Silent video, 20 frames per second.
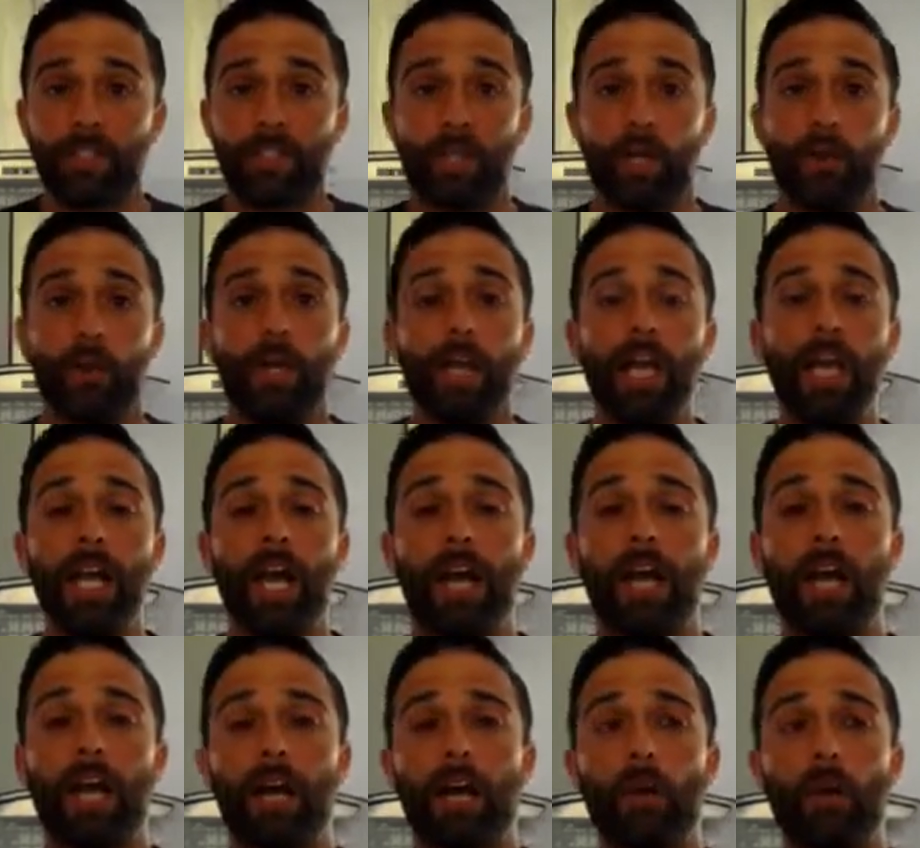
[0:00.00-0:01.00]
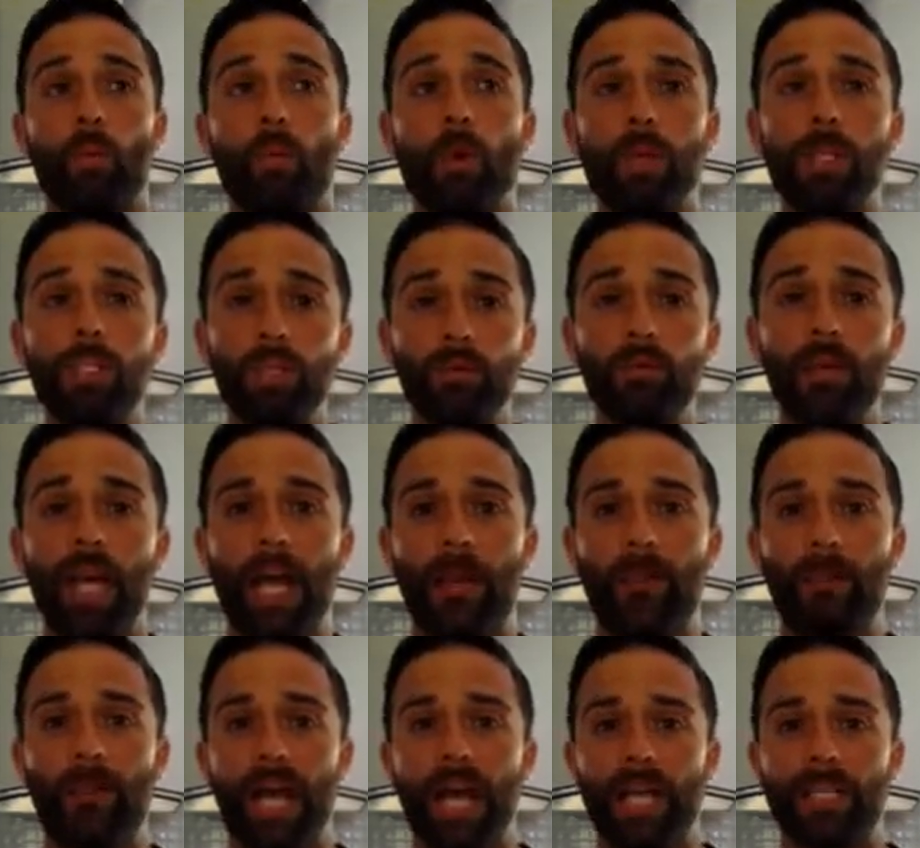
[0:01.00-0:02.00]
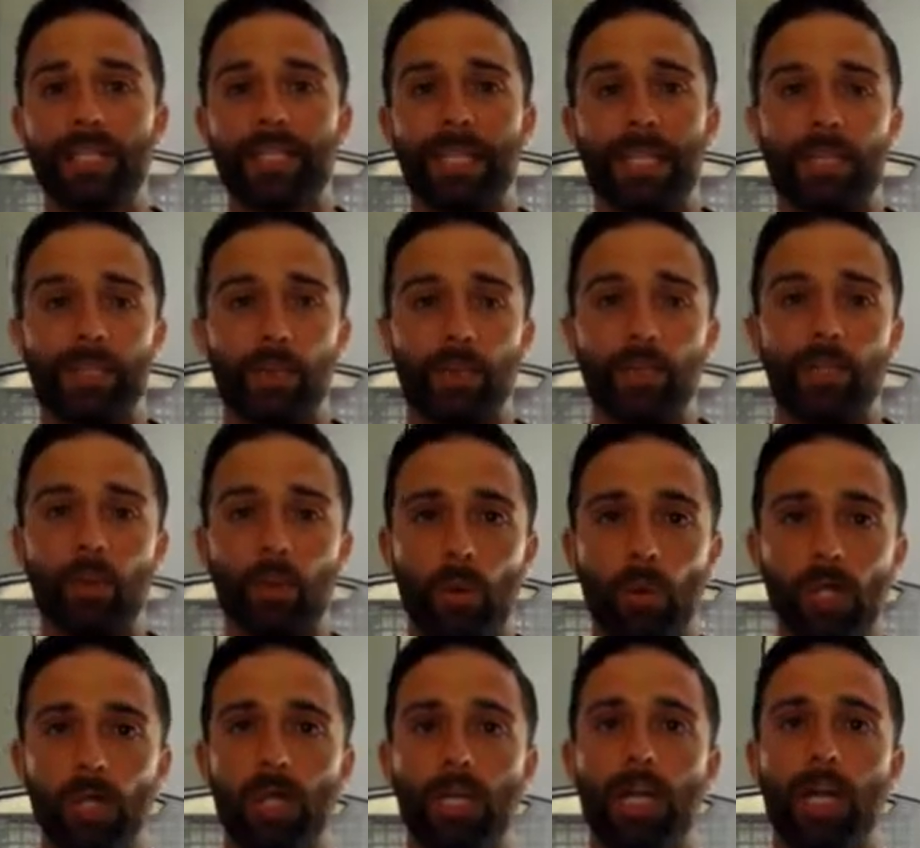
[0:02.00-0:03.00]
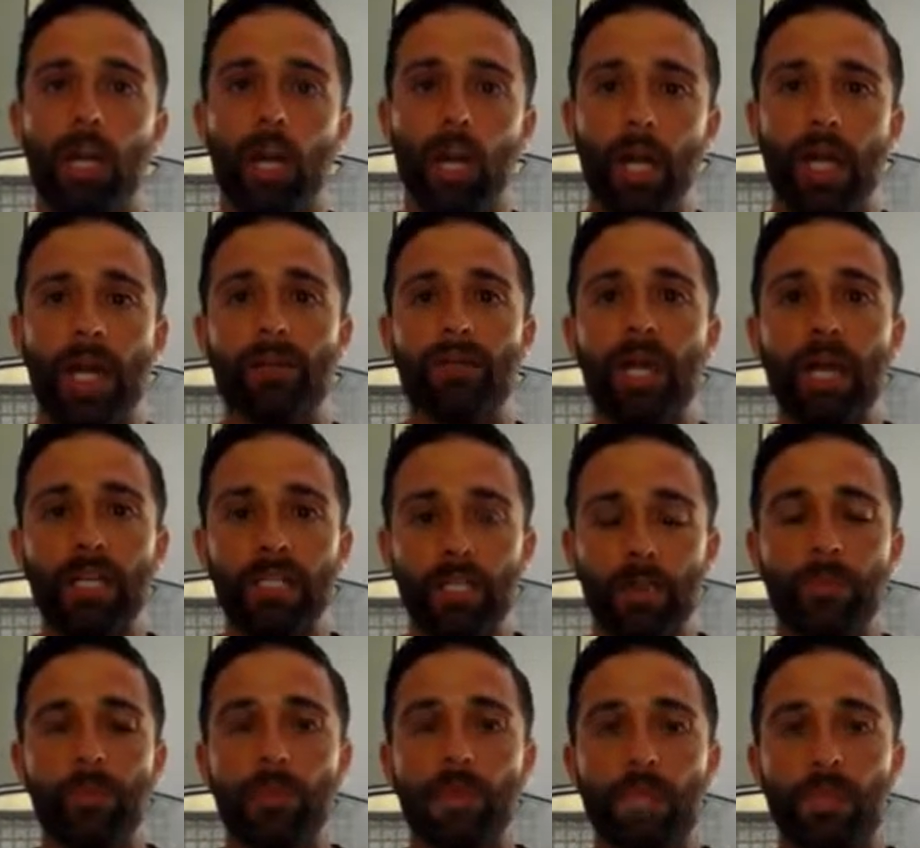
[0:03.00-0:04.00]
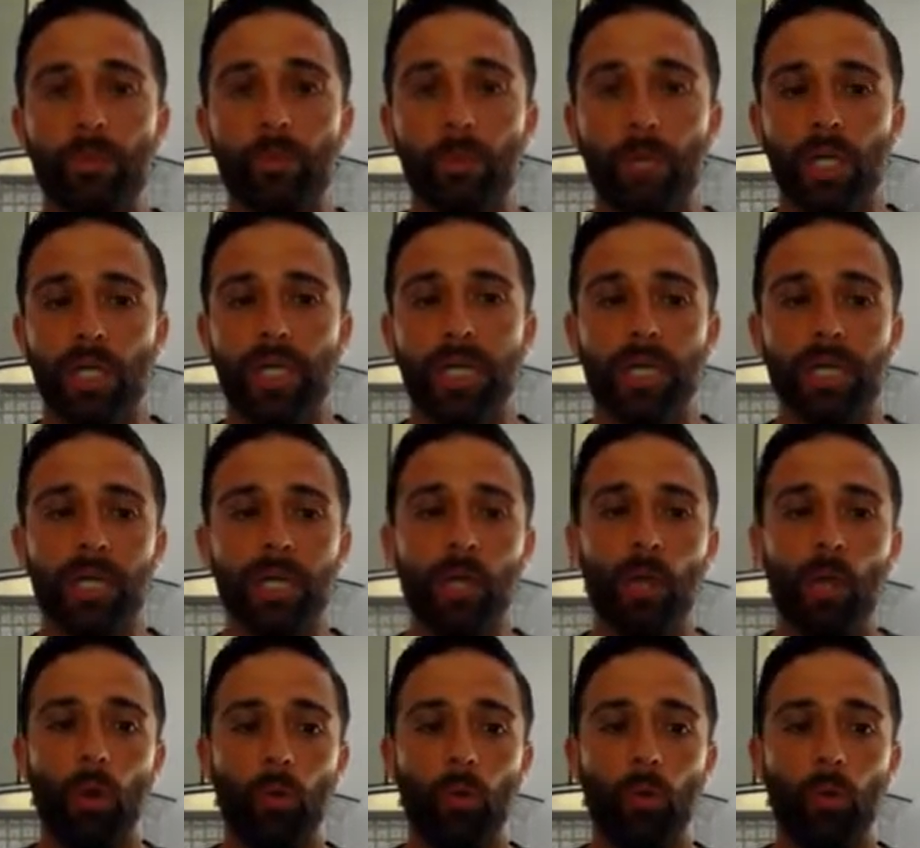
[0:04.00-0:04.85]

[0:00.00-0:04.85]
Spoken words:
So once you've gotten past that though, and you're wondering like, all right, I've got something that's working.